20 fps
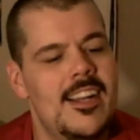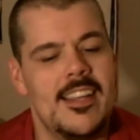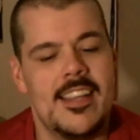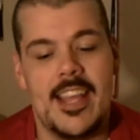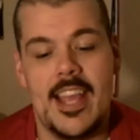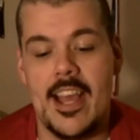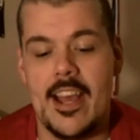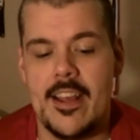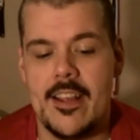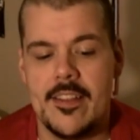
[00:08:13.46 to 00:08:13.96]

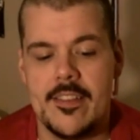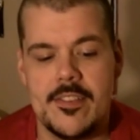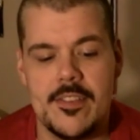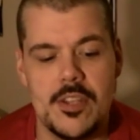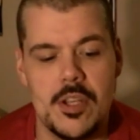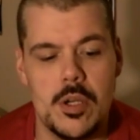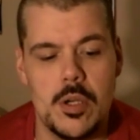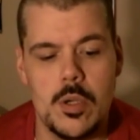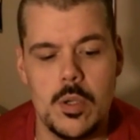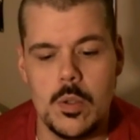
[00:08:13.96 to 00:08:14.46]
Yeah.
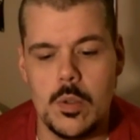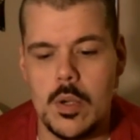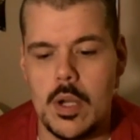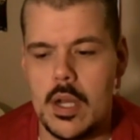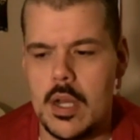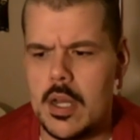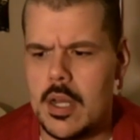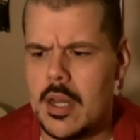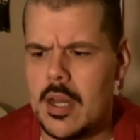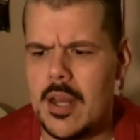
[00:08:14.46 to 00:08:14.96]
So
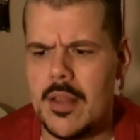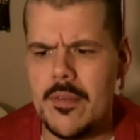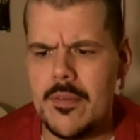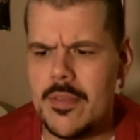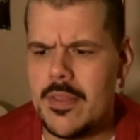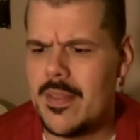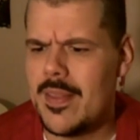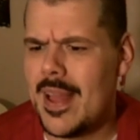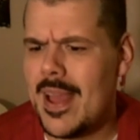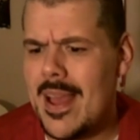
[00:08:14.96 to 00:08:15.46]
other
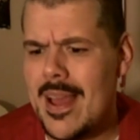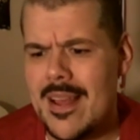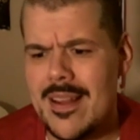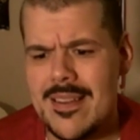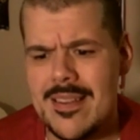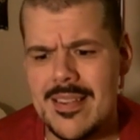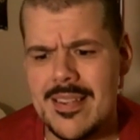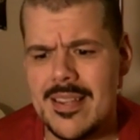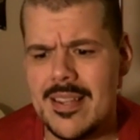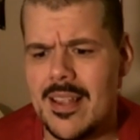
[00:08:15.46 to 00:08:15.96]
than that,
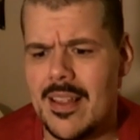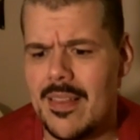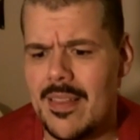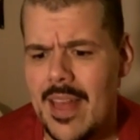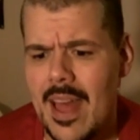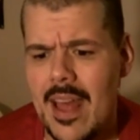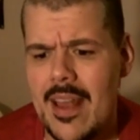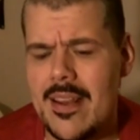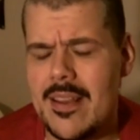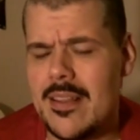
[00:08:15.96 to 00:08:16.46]

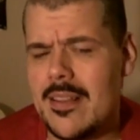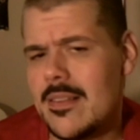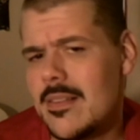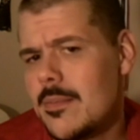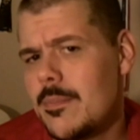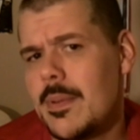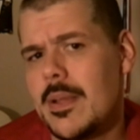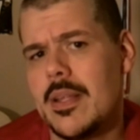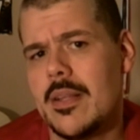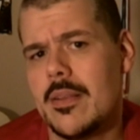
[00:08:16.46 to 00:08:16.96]
that is
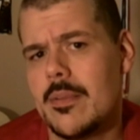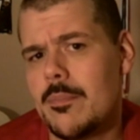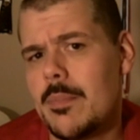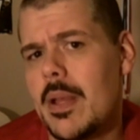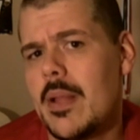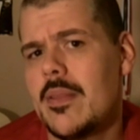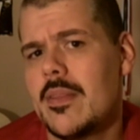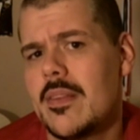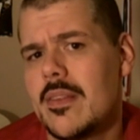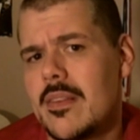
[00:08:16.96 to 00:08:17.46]

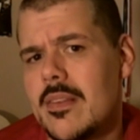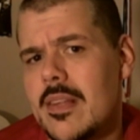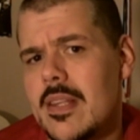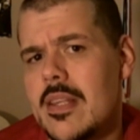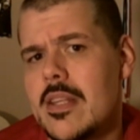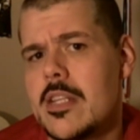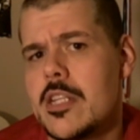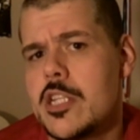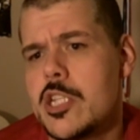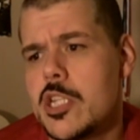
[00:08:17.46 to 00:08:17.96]
about the
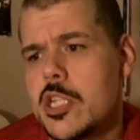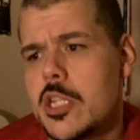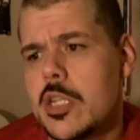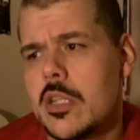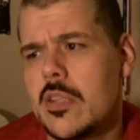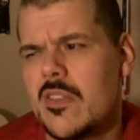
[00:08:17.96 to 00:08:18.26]
stench.